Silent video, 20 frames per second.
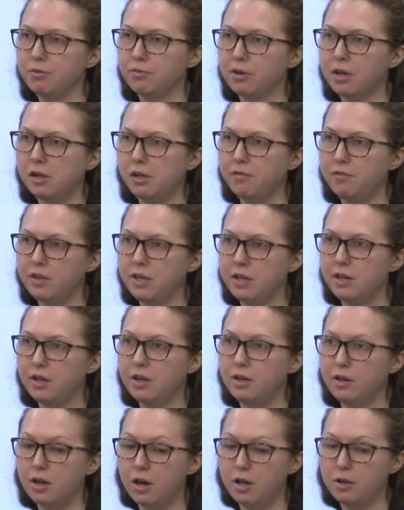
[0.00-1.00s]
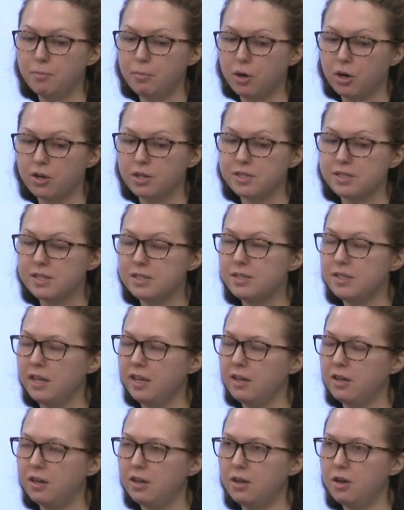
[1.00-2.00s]
relevant, nonpartisan
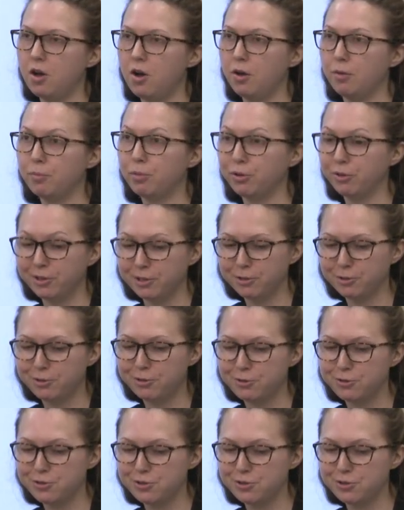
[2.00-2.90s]
data on political,